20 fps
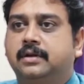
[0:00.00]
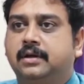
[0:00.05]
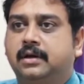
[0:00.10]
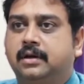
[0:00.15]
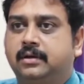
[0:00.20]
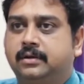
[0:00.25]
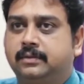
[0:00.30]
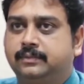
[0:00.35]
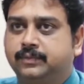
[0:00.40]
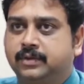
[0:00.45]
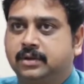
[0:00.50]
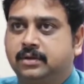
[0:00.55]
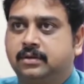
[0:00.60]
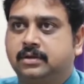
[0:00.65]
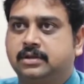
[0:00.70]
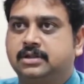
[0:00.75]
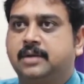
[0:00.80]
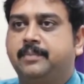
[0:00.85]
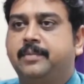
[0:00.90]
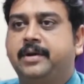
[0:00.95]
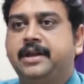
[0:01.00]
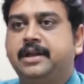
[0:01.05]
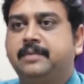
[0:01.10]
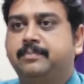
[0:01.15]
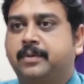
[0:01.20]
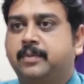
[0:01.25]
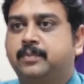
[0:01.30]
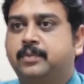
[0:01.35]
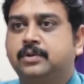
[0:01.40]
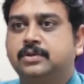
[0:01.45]
uh, submitting
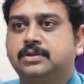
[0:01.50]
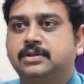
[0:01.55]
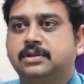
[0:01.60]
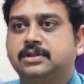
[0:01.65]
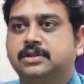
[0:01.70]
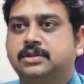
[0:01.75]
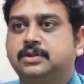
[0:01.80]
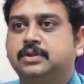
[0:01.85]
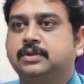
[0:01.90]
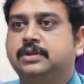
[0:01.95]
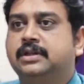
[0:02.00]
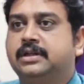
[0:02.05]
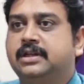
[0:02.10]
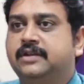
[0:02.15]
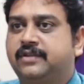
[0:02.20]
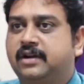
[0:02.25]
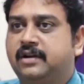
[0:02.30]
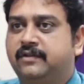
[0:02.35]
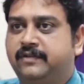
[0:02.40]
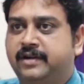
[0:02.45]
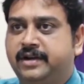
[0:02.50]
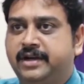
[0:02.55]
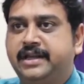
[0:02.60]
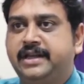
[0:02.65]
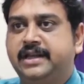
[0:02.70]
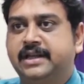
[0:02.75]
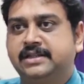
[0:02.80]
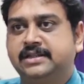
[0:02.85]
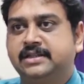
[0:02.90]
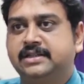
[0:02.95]
proposals to the different funding
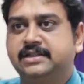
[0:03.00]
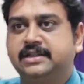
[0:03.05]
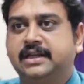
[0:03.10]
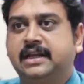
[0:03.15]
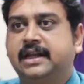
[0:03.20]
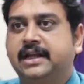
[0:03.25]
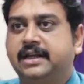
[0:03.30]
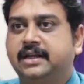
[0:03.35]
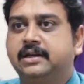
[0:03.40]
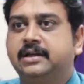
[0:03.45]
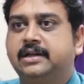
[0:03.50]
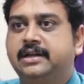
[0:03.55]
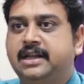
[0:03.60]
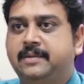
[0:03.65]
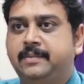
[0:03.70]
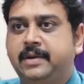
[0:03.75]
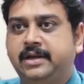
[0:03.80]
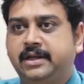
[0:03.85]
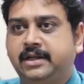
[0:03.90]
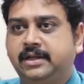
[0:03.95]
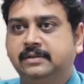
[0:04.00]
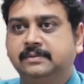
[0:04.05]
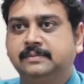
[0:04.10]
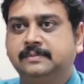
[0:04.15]
agencies like DBT,